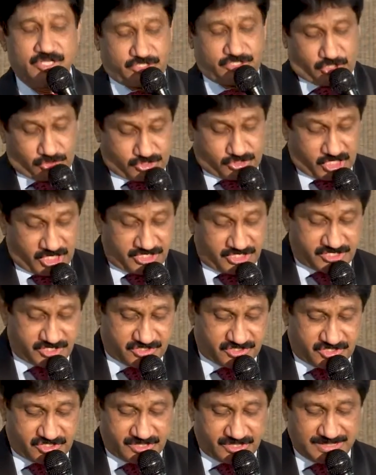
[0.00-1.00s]
So
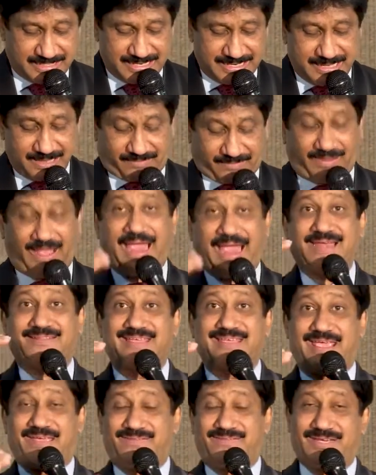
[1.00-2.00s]
Jesus had
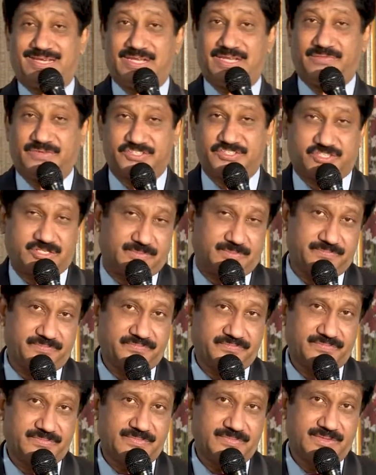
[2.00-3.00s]
the heavenly wisdom
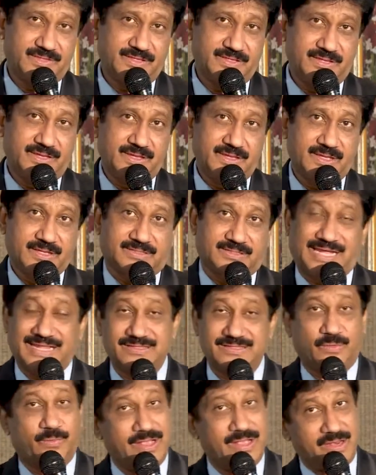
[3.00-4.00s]

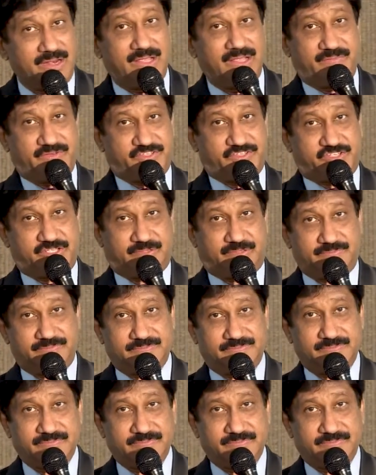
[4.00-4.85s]
and the worldly wisdom.